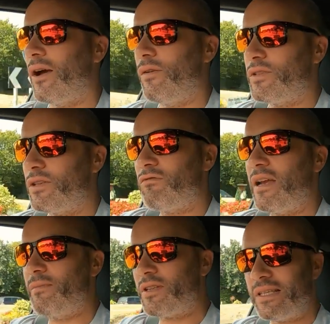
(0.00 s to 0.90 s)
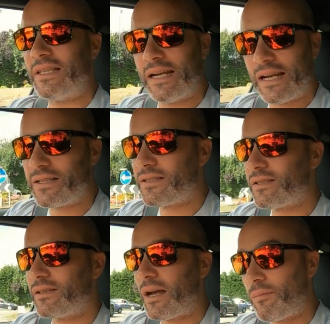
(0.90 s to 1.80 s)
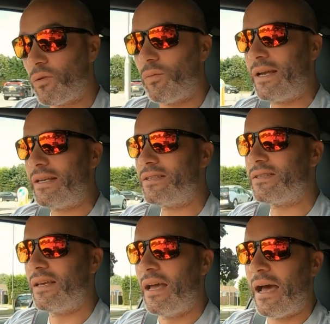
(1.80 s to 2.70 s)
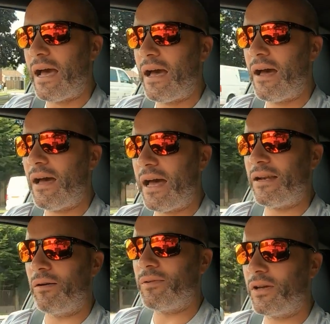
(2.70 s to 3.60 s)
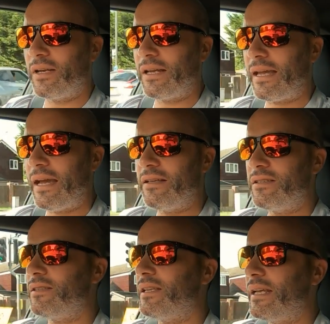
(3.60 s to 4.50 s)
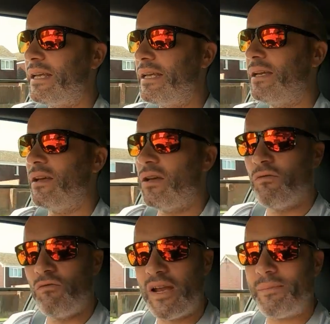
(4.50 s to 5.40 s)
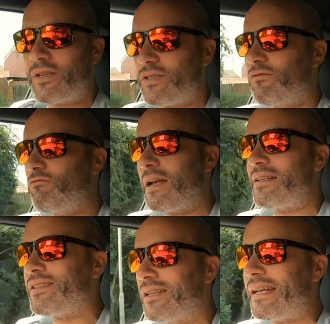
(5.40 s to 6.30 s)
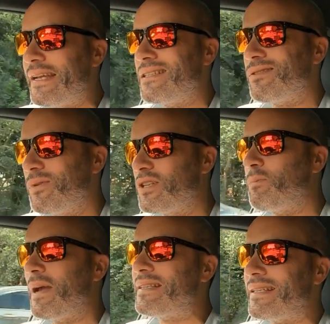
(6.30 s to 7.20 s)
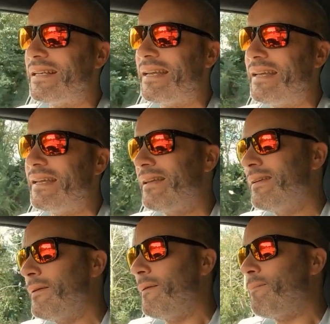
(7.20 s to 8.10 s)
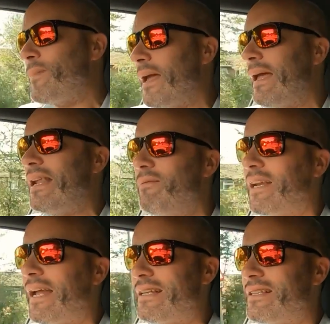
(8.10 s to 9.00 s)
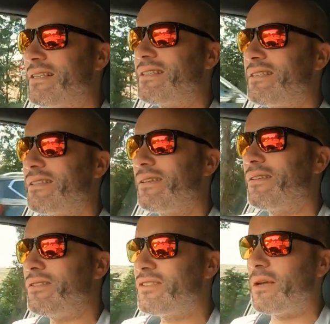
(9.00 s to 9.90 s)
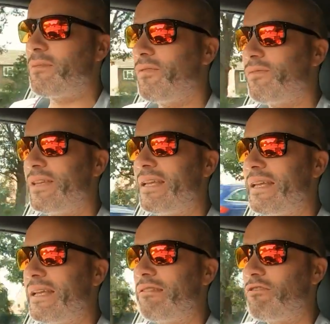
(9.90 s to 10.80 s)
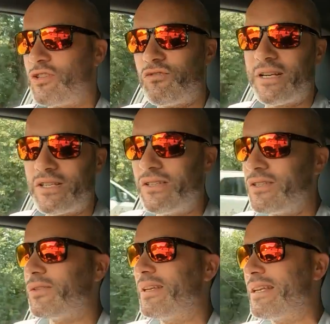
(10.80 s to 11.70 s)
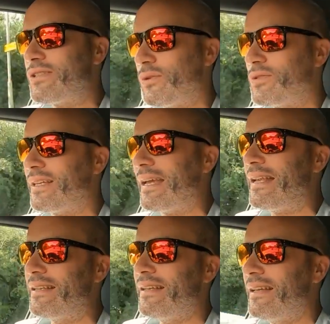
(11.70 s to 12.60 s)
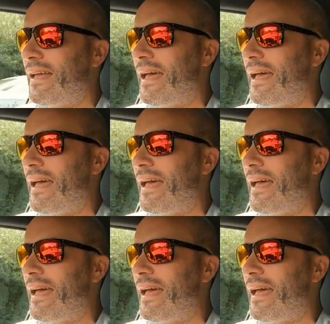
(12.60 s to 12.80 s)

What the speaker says: over to Remus in the next couple of weeks, and I'm going to get the Remus Res Delete, which basically eliminates some of the restrictions on the exhaust again